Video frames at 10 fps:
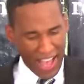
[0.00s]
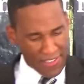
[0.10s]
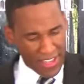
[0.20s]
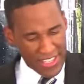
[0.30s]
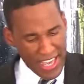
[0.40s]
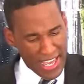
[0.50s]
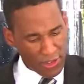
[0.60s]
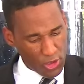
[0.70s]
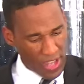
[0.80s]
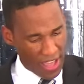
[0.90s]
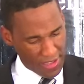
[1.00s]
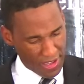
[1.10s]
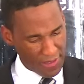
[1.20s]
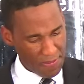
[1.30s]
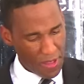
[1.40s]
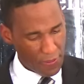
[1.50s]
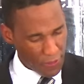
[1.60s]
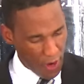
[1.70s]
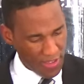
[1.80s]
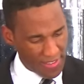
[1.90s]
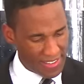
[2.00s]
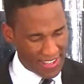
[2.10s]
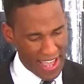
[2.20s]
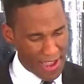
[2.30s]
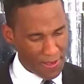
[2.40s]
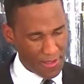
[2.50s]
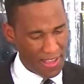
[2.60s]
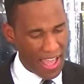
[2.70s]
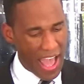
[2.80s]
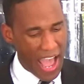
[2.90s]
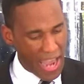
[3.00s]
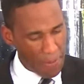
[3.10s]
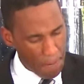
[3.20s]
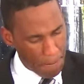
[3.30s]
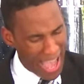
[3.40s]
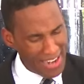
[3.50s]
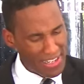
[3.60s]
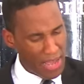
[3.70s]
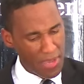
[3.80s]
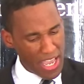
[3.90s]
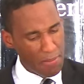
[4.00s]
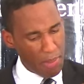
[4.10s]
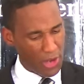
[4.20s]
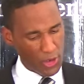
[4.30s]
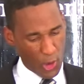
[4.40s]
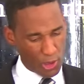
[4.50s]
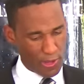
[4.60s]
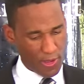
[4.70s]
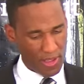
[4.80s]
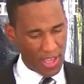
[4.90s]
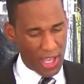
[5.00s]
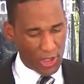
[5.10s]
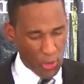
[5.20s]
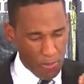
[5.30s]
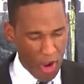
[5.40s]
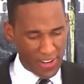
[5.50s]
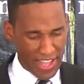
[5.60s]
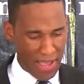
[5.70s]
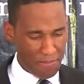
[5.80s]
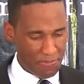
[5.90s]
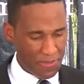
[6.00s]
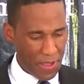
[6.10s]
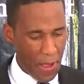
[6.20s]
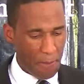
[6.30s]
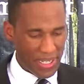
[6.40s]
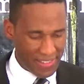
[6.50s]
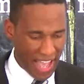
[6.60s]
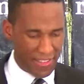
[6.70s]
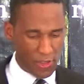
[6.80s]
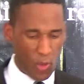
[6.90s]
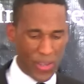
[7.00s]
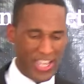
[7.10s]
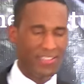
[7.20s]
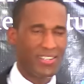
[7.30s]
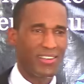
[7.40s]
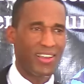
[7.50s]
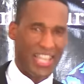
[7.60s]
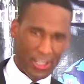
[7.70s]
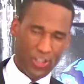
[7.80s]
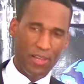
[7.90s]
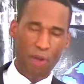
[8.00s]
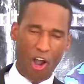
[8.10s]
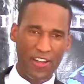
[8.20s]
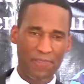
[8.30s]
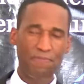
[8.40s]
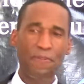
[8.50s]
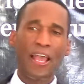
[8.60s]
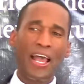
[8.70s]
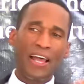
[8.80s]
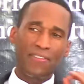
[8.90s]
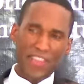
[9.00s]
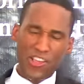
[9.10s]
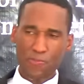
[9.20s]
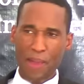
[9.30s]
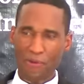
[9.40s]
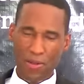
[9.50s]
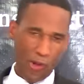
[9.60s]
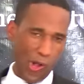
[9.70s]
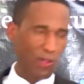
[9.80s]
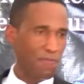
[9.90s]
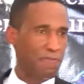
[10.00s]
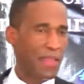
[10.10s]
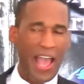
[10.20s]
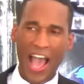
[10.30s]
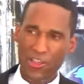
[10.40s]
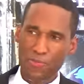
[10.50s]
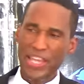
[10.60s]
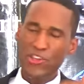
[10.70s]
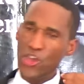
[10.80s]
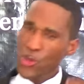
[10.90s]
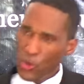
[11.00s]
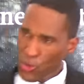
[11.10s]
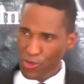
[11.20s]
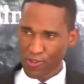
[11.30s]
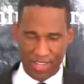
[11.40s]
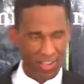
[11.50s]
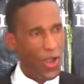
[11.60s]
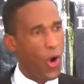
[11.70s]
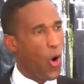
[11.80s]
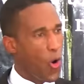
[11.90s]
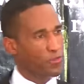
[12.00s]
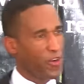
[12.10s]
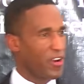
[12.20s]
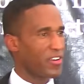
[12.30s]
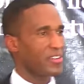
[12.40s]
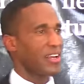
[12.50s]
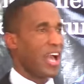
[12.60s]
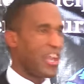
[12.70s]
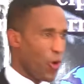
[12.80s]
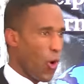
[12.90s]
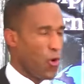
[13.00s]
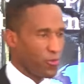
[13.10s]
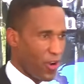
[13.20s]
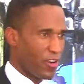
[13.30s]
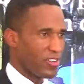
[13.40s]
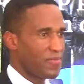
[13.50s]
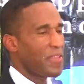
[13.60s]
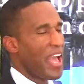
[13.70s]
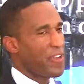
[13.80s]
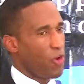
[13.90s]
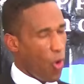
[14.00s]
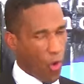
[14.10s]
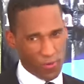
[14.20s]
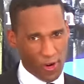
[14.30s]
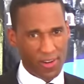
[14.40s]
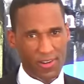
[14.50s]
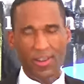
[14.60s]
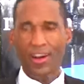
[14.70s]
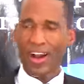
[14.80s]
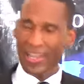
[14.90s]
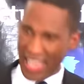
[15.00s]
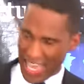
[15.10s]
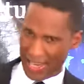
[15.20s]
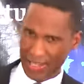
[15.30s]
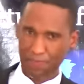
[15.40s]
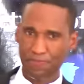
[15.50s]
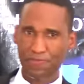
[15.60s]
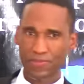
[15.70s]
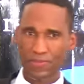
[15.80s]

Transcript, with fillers: Gather ye together, thrust the tares, and bind them in bundles to burn them, but gather the wheat into the barn. This parable has been used over and over and over again